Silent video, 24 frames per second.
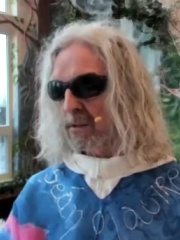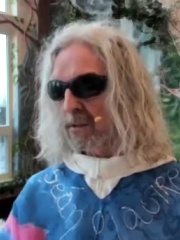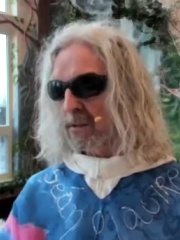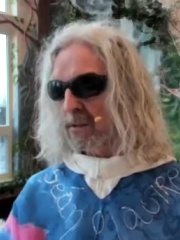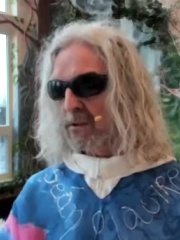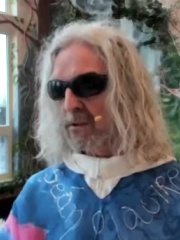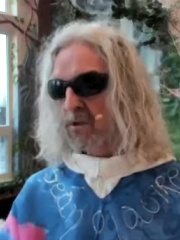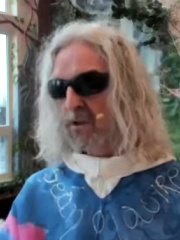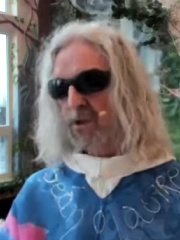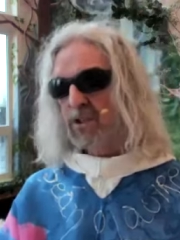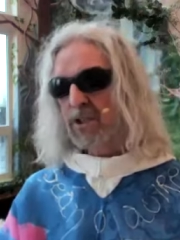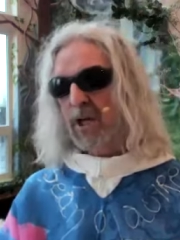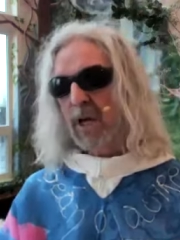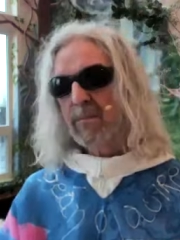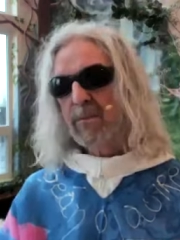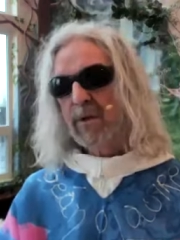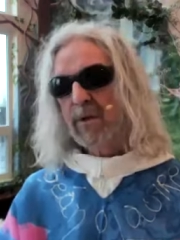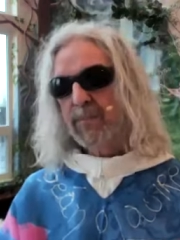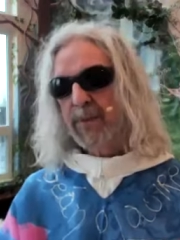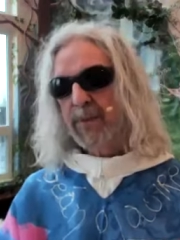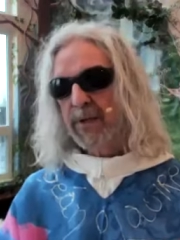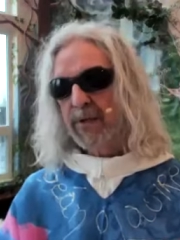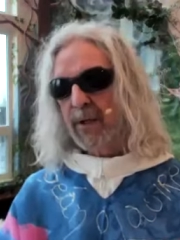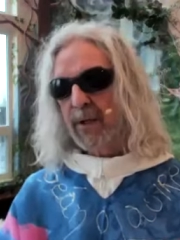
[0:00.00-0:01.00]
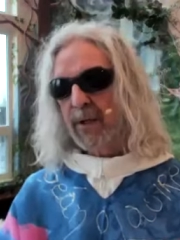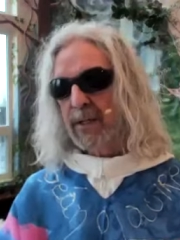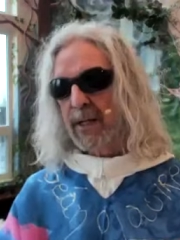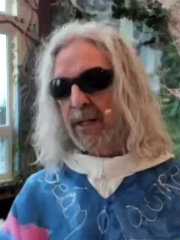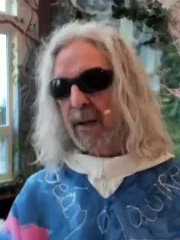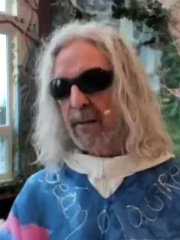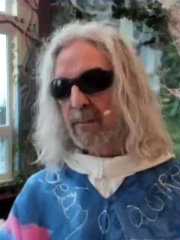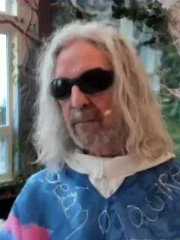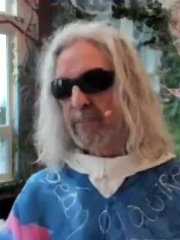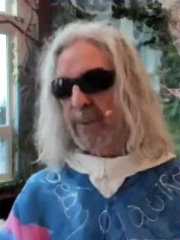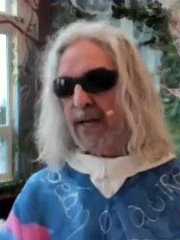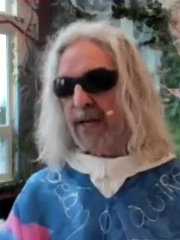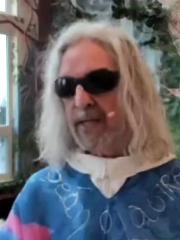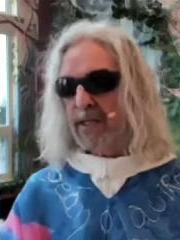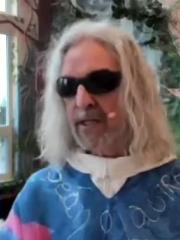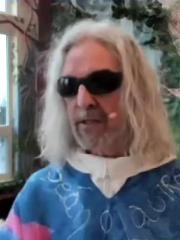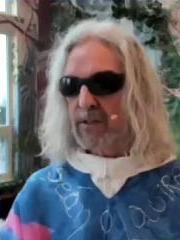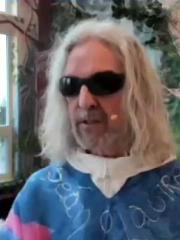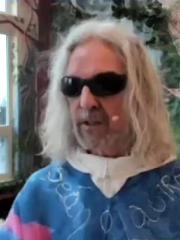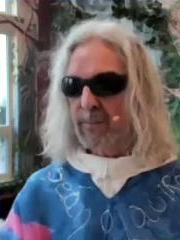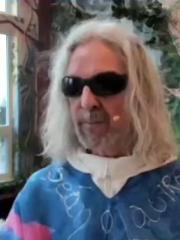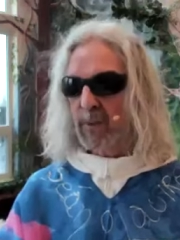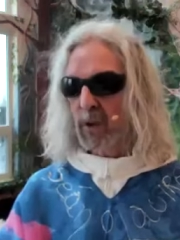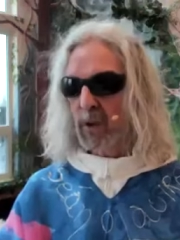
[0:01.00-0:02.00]
So Simon Peter climbed back into
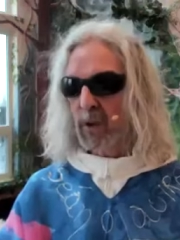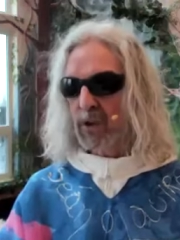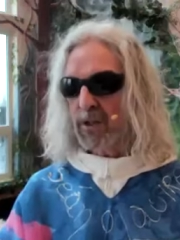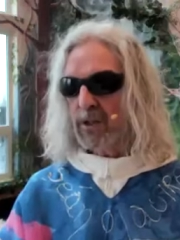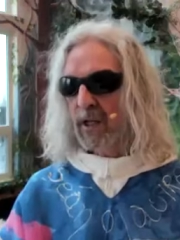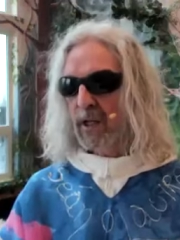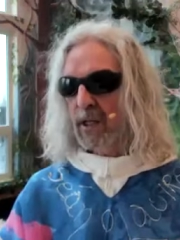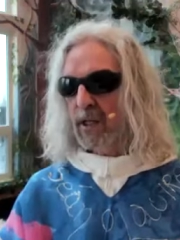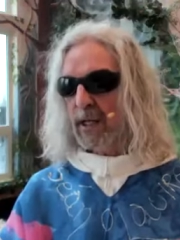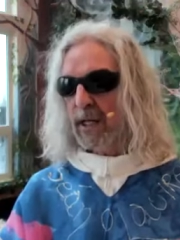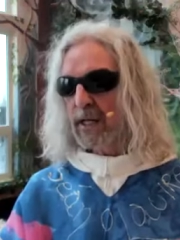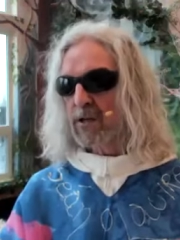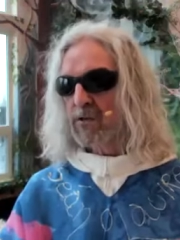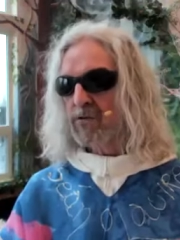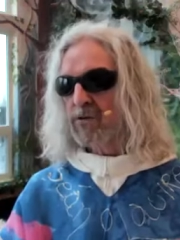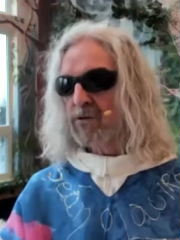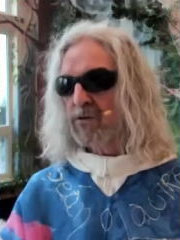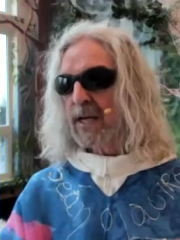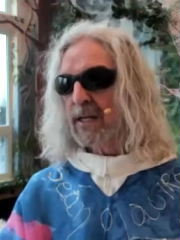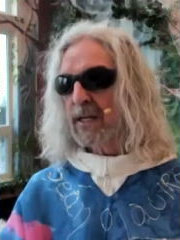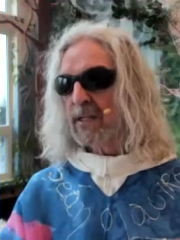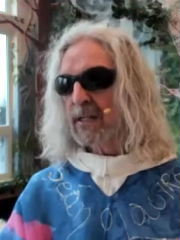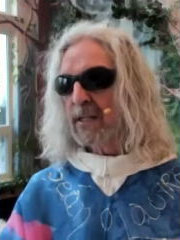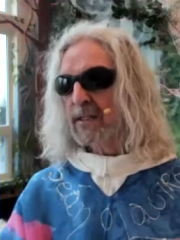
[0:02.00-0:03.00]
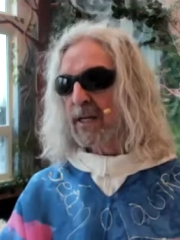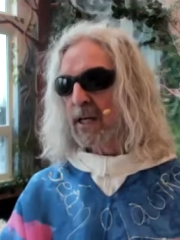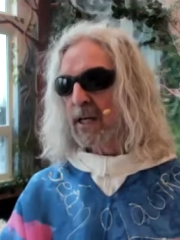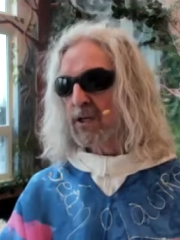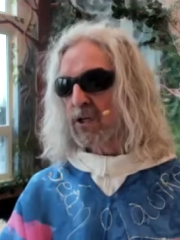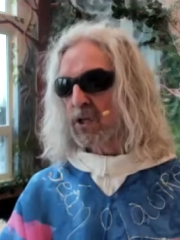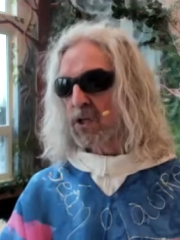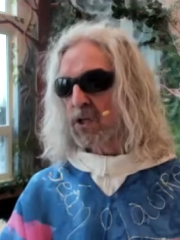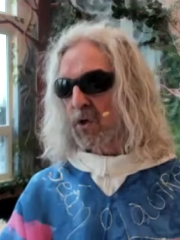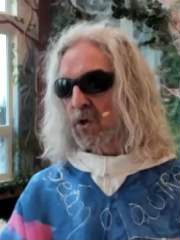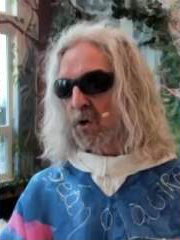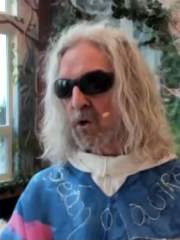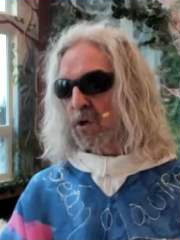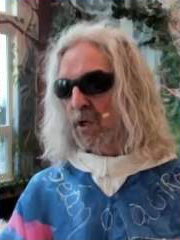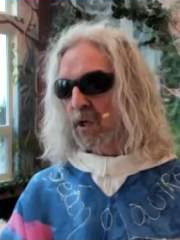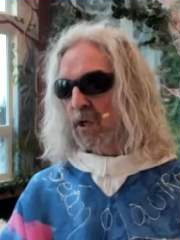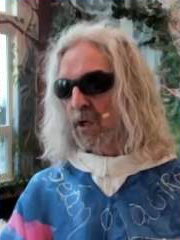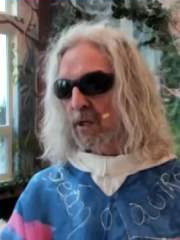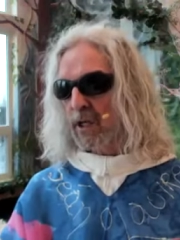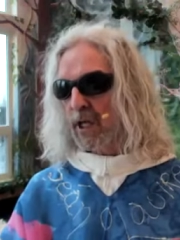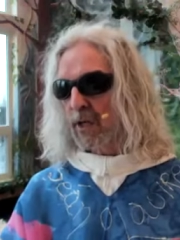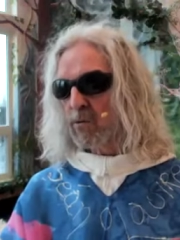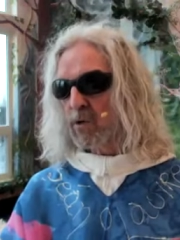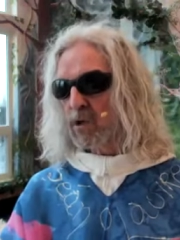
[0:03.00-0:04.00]
the boat and dragged the net ashore.
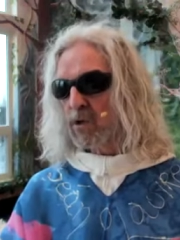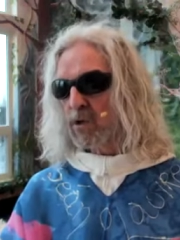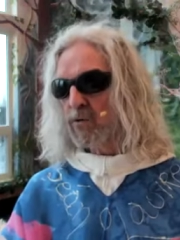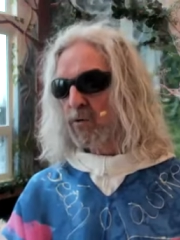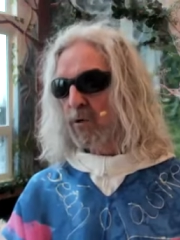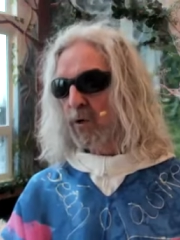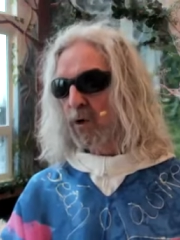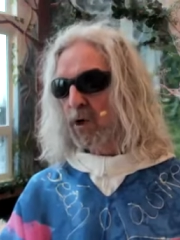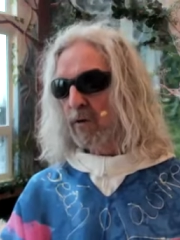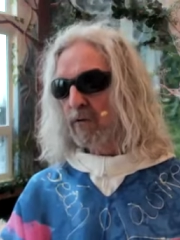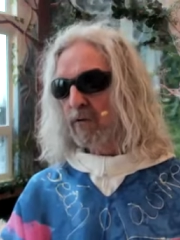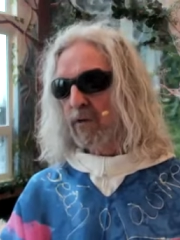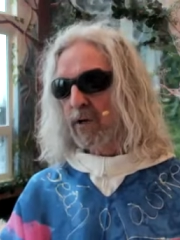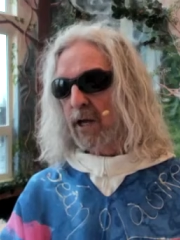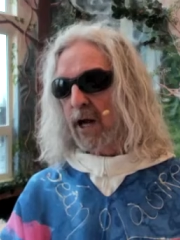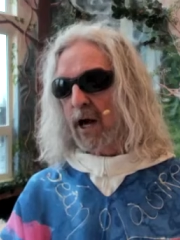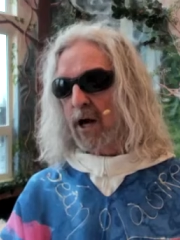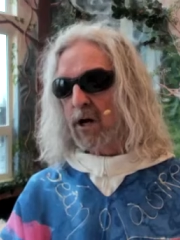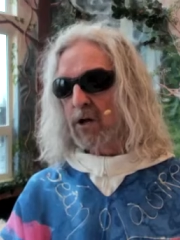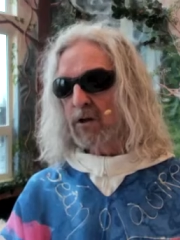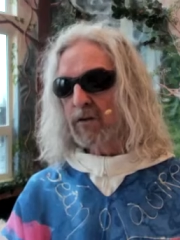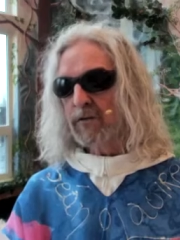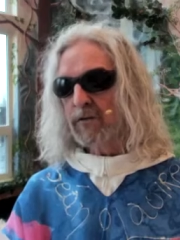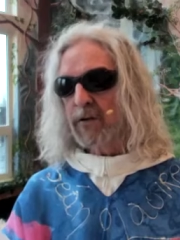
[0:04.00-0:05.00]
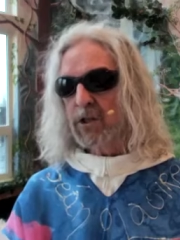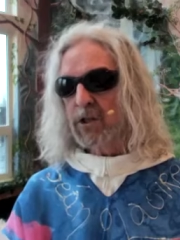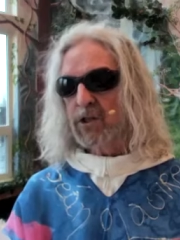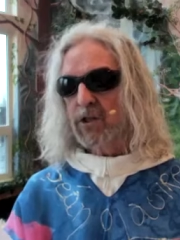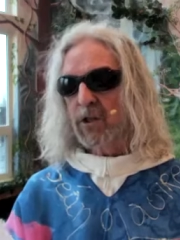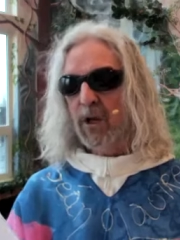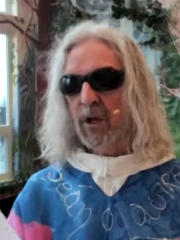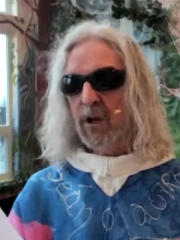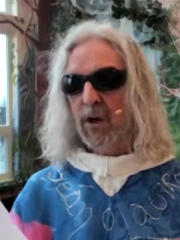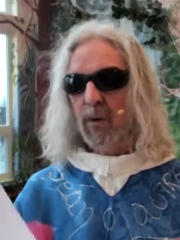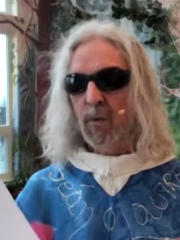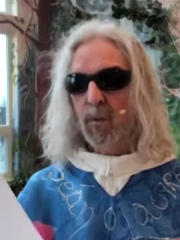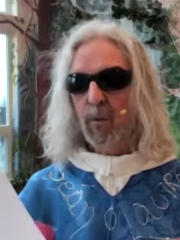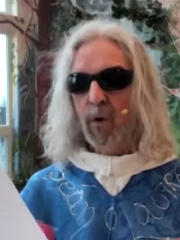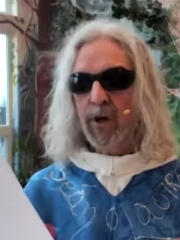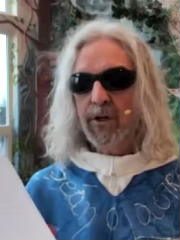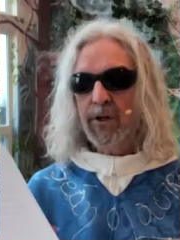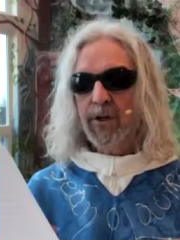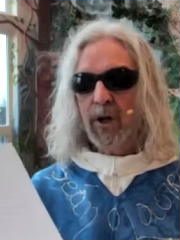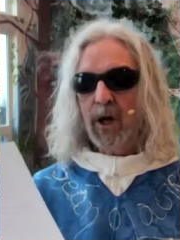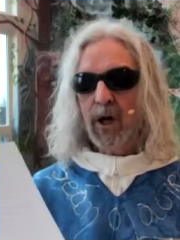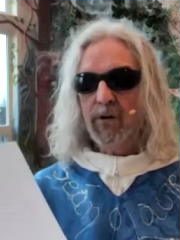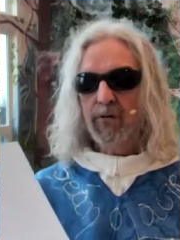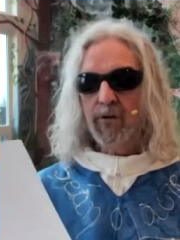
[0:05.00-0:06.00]
It was full of large fish,
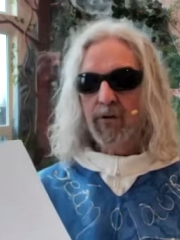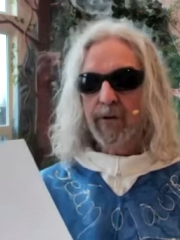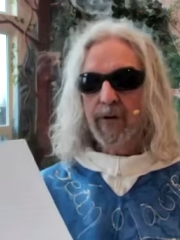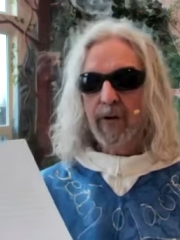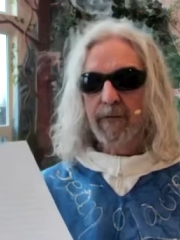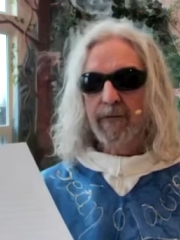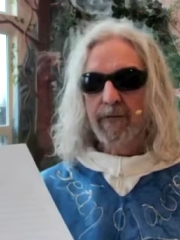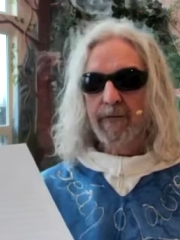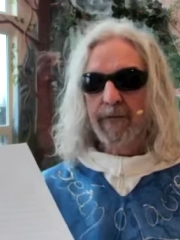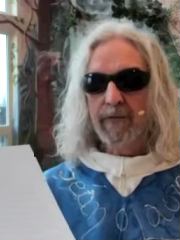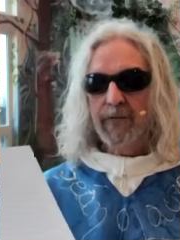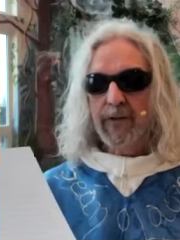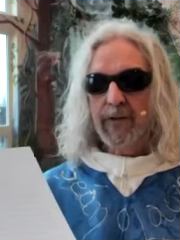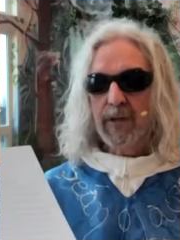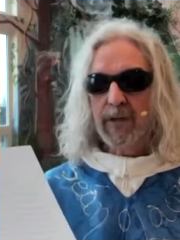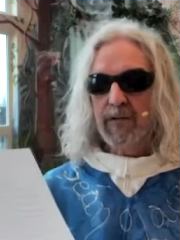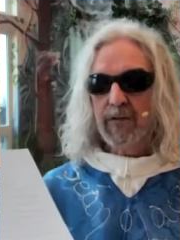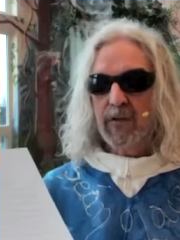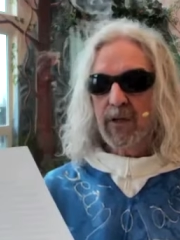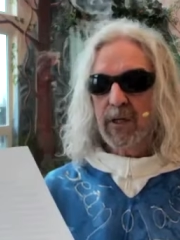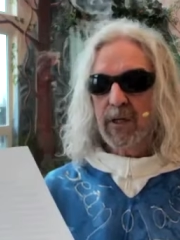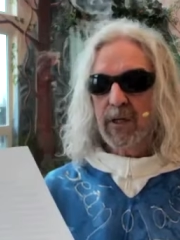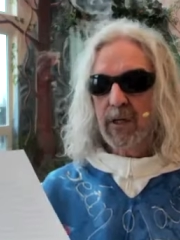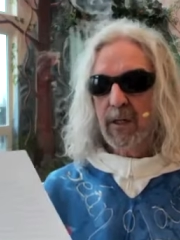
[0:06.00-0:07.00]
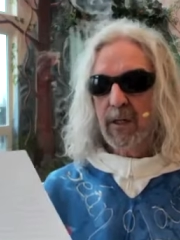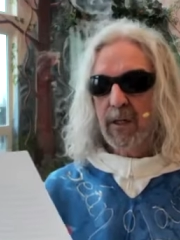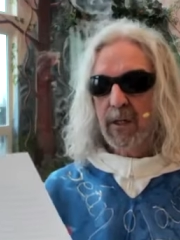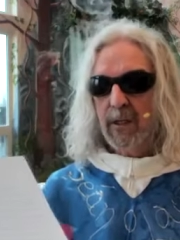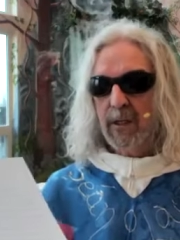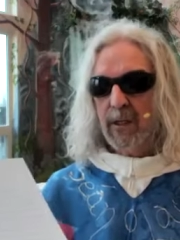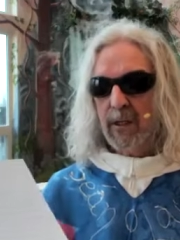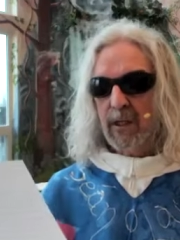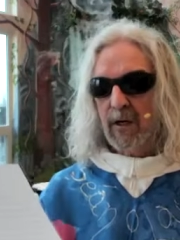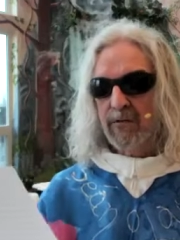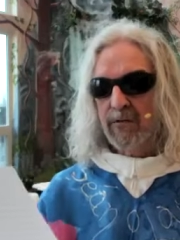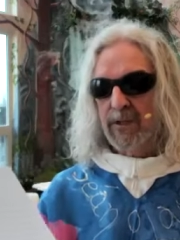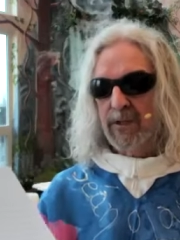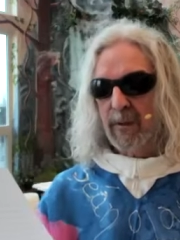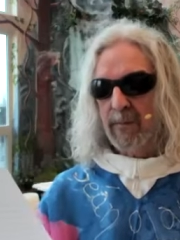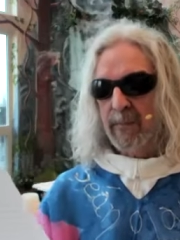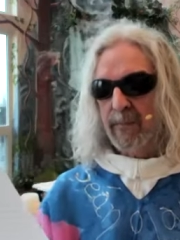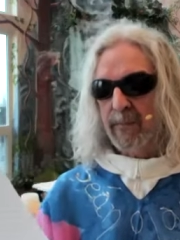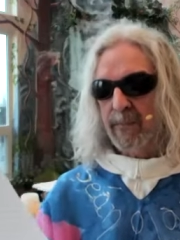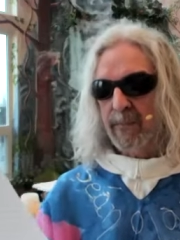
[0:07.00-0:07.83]
153 of them.